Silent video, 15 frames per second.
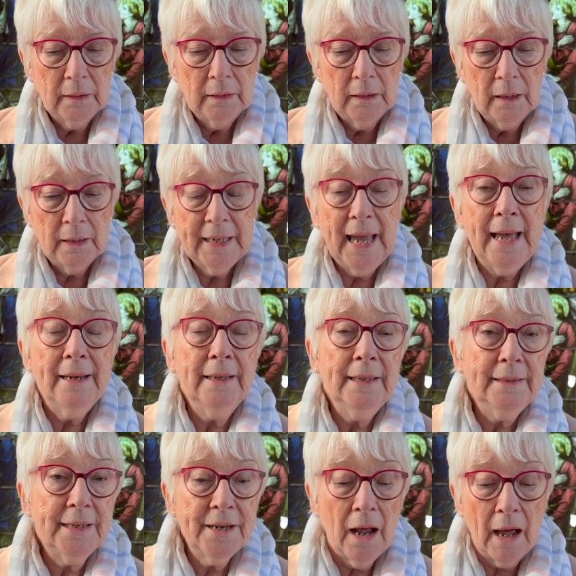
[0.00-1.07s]
Again, he
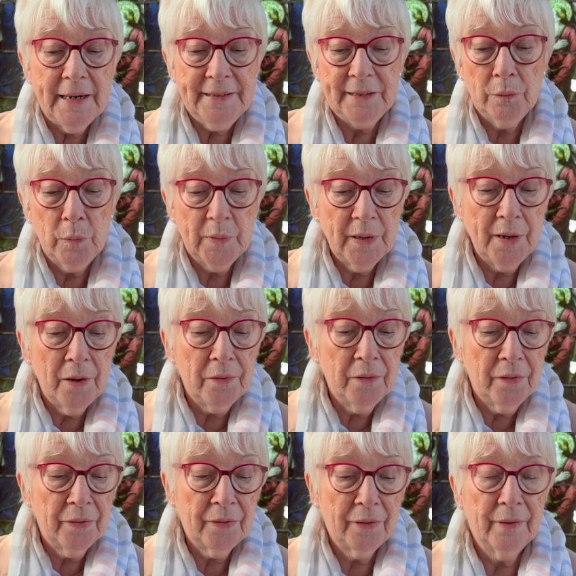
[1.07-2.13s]
denied it with an
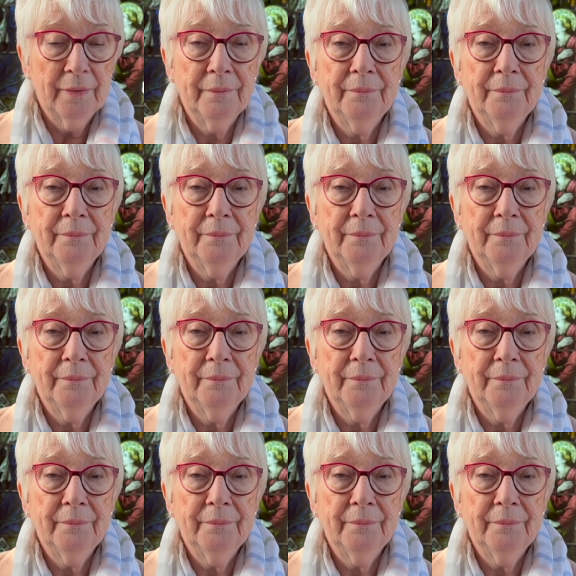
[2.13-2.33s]
oath.